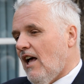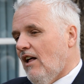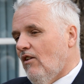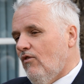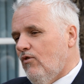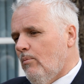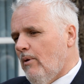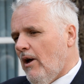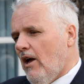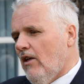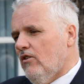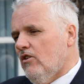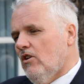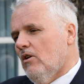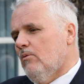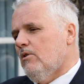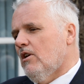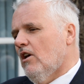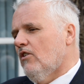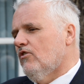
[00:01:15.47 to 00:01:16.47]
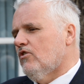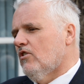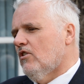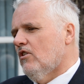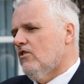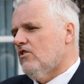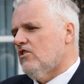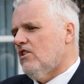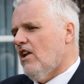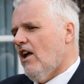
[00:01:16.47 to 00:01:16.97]
alphabet that nobody else could
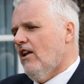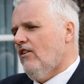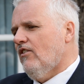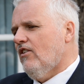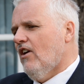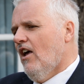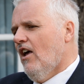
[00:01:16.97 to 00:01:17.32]
understand,